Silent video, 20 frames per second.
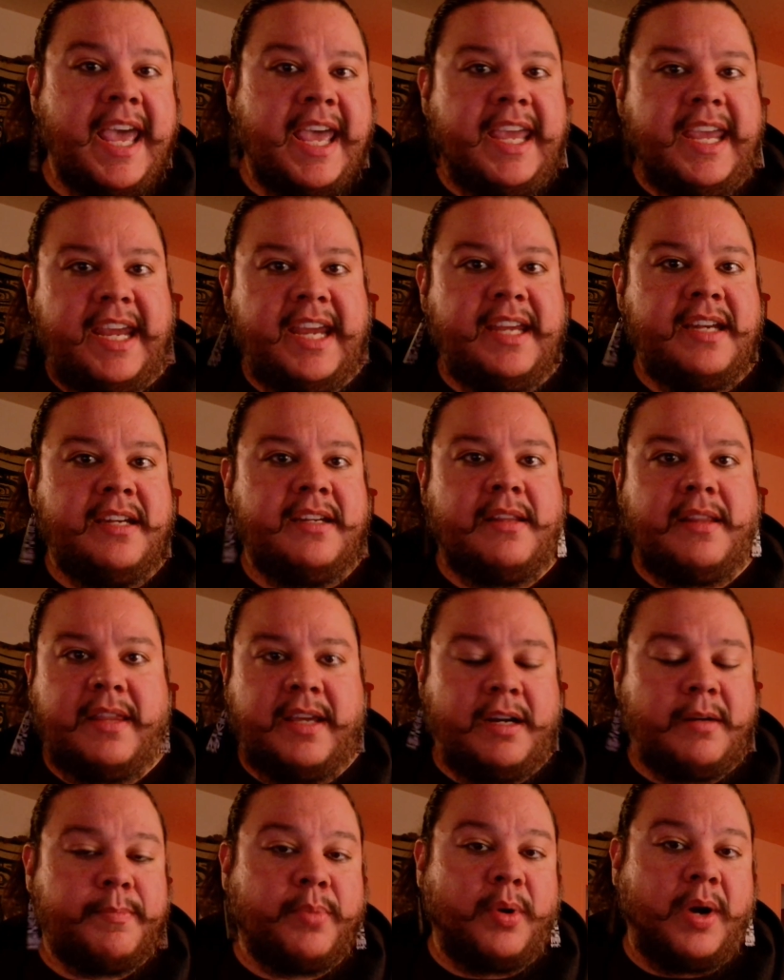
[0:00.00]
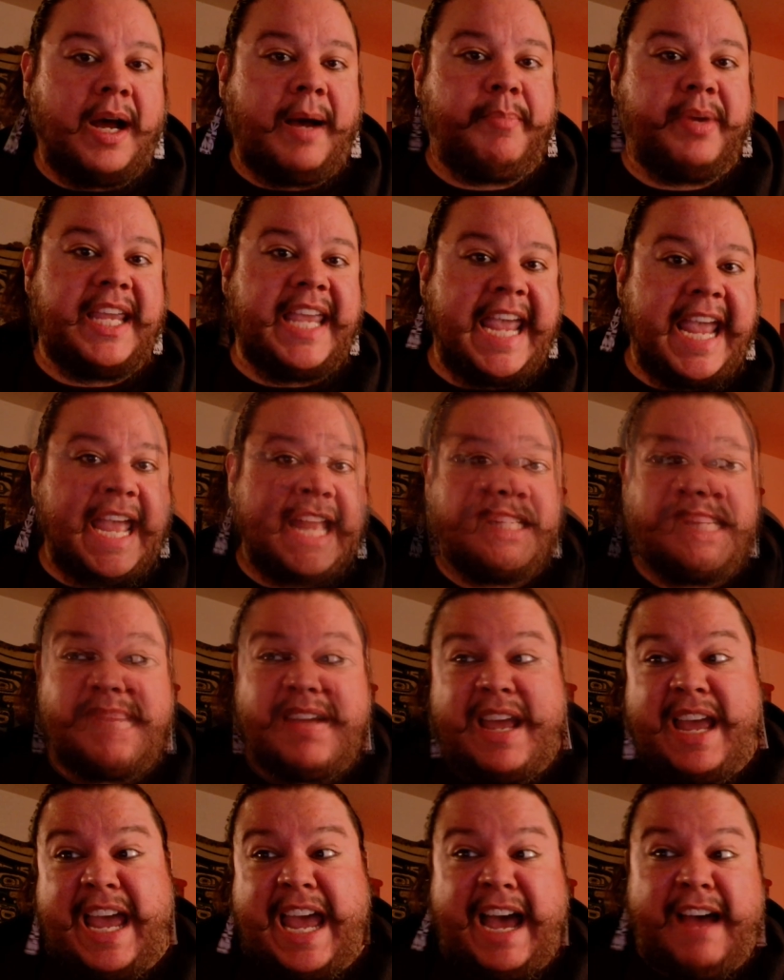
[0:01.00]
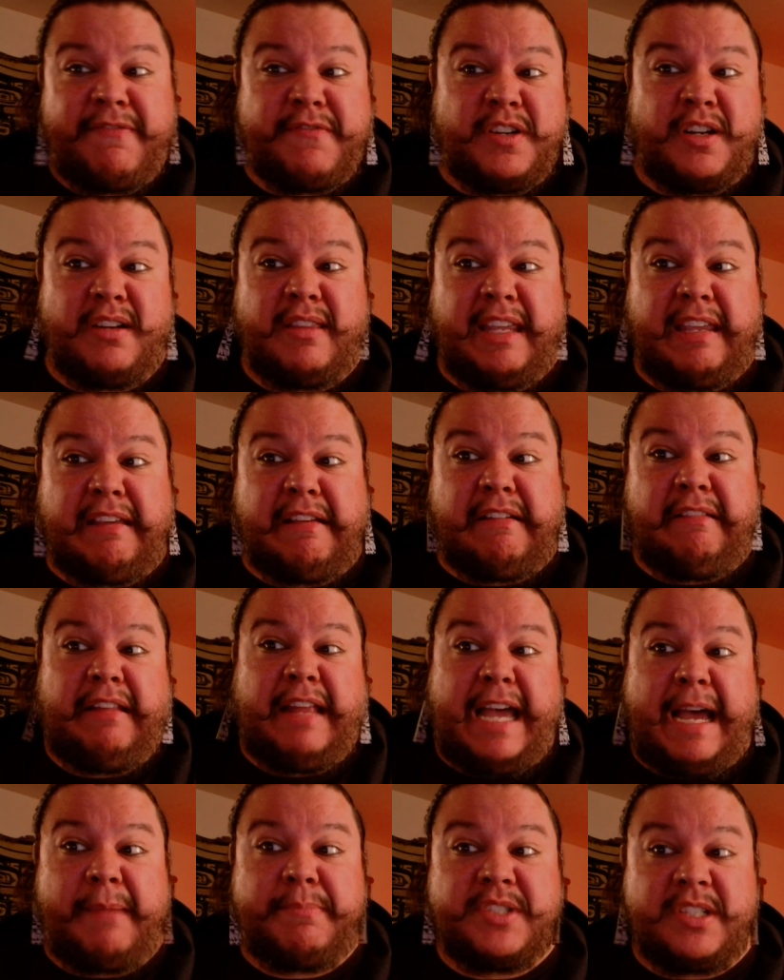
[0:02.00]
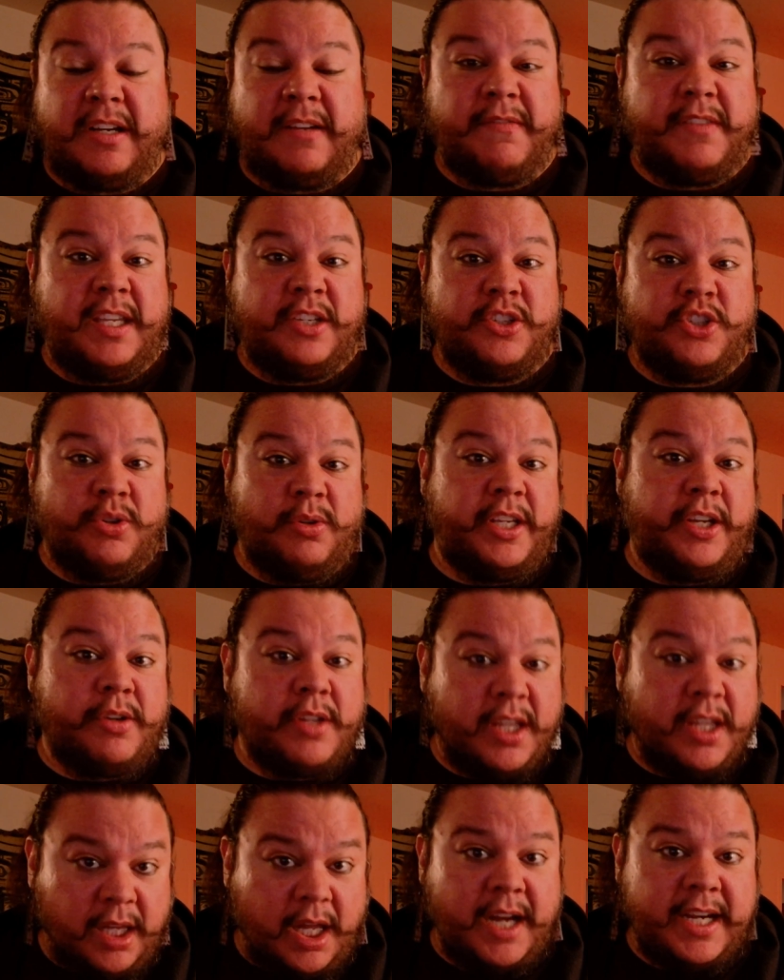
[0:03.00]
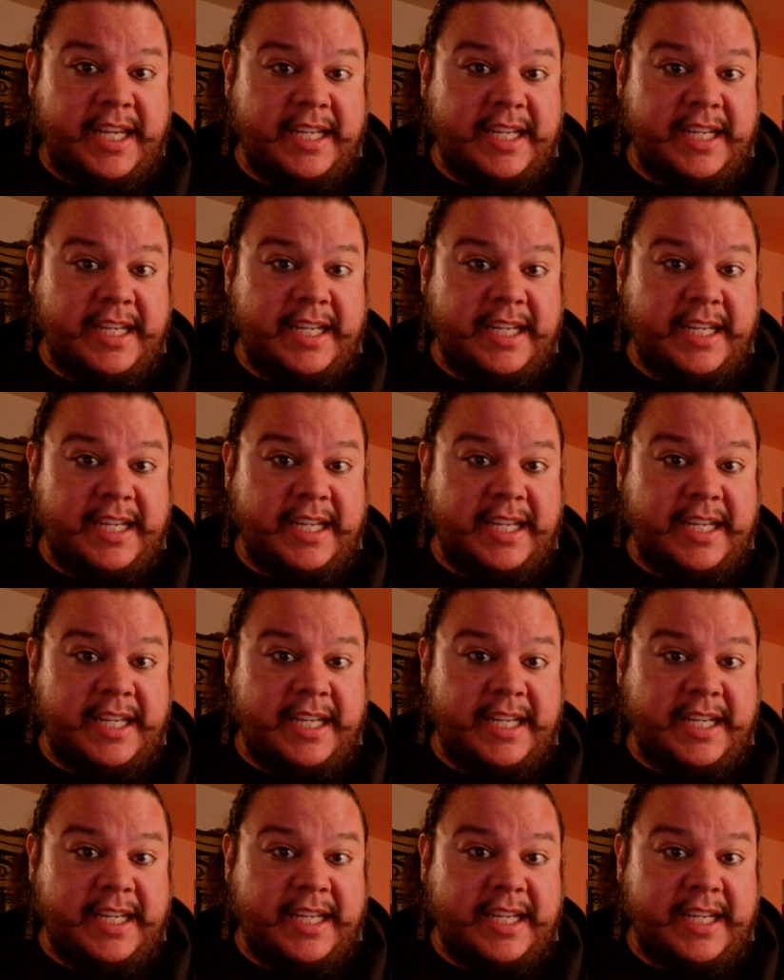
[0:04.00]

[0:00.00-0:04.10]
in their propaganda after the collapse of the Julio-Claudian